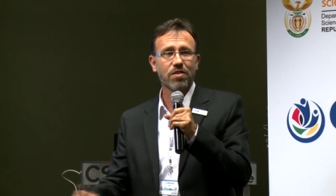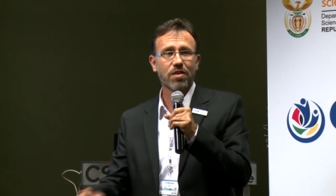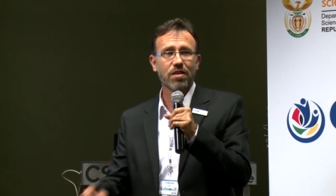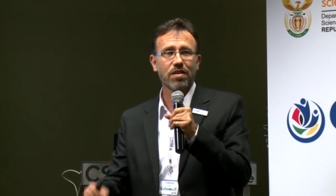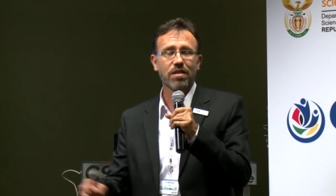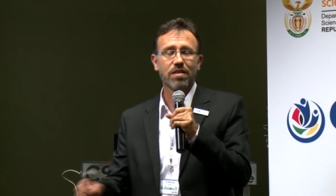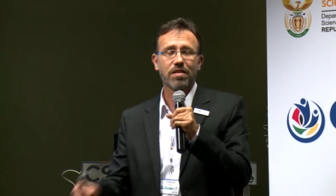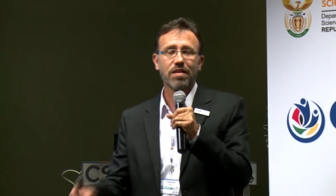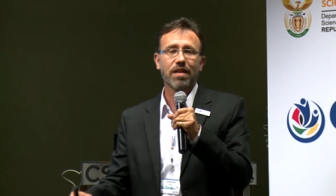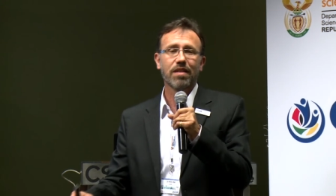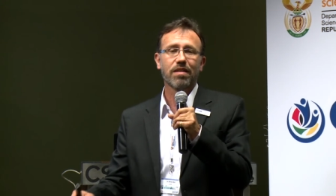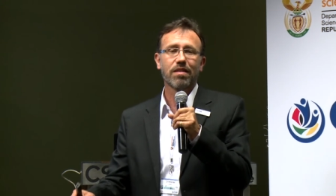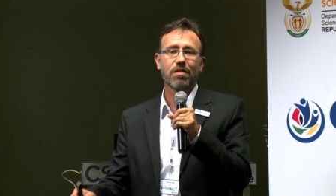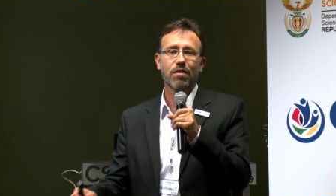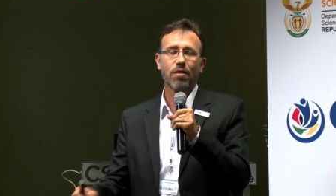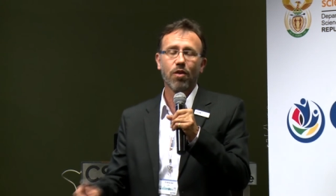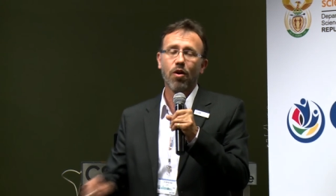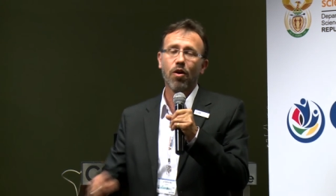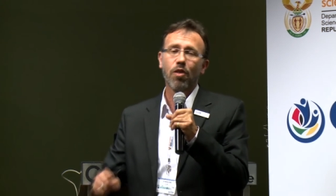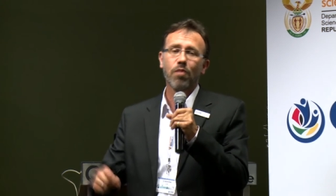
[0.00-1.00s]
You can detect it
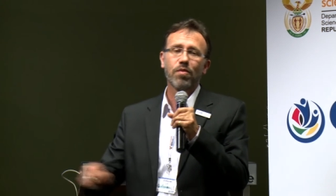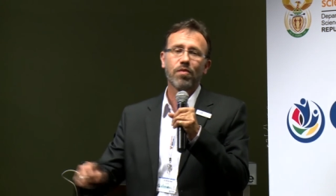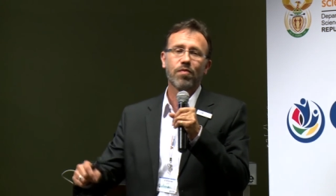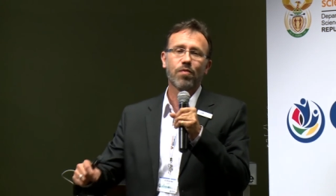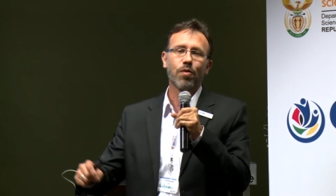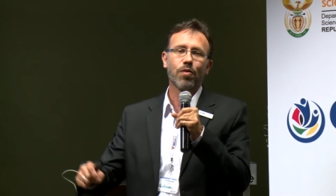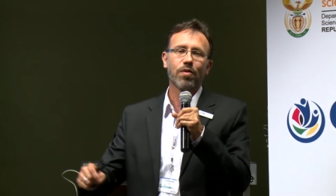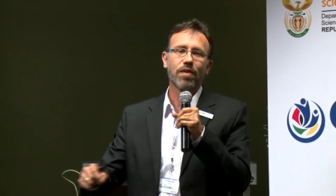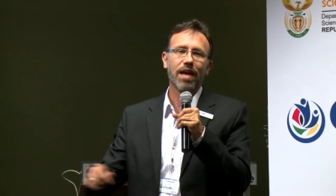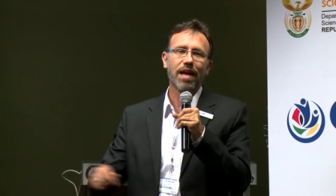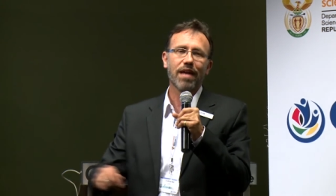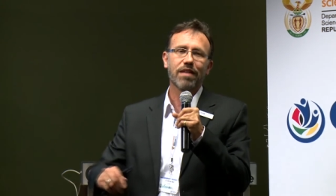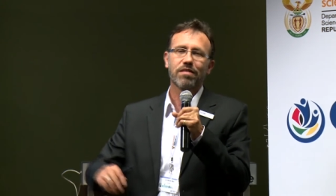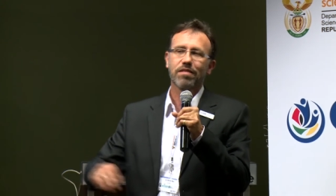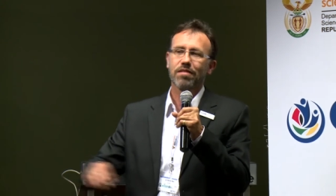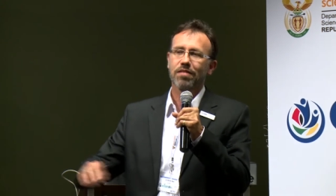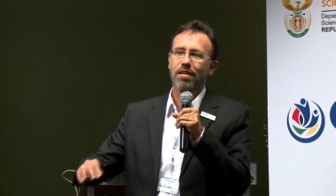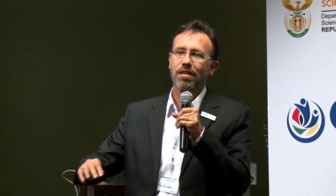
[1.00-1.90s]
long before the actual